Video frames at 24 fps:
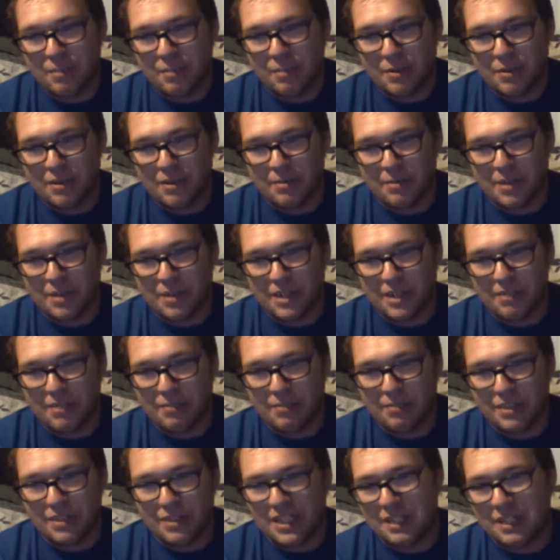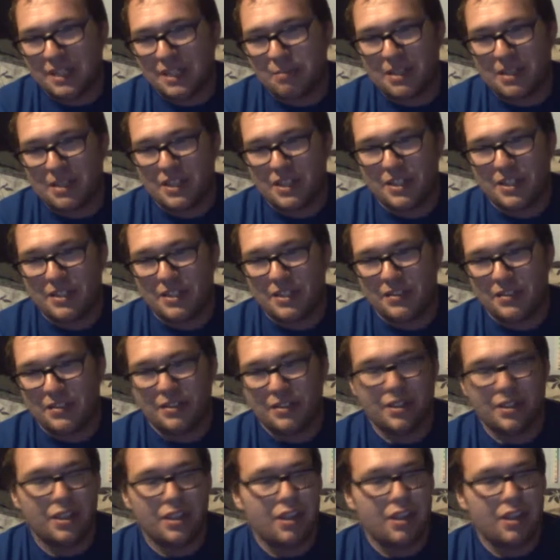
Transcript: Pokemon besides Pikachu.